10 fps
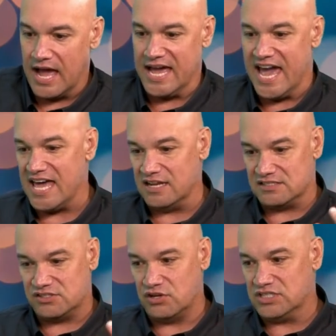I had a
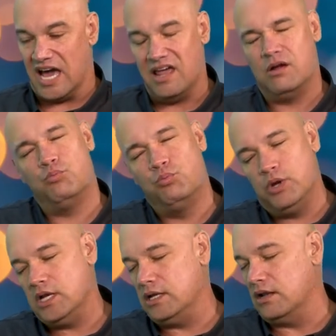certain, I'm
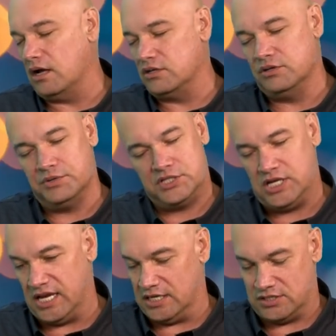really not good with
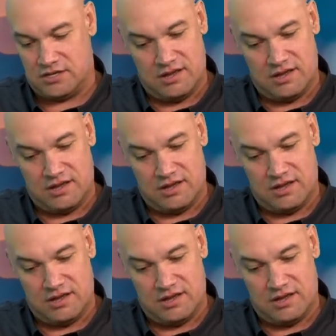change.